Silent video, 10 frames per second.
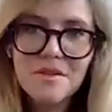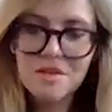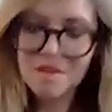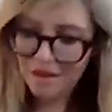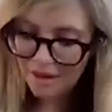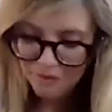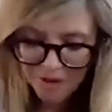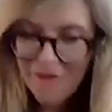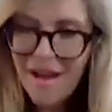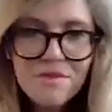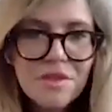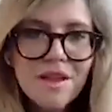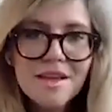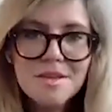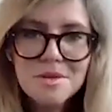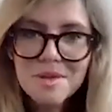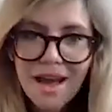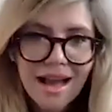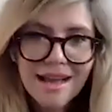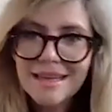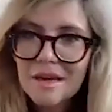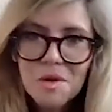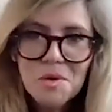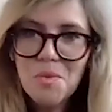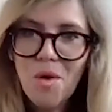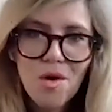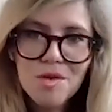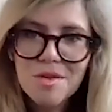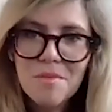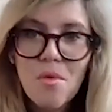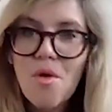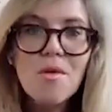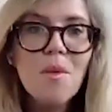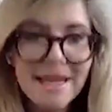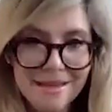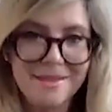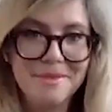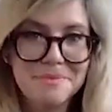suddenly felt everything, as you say, was more awake.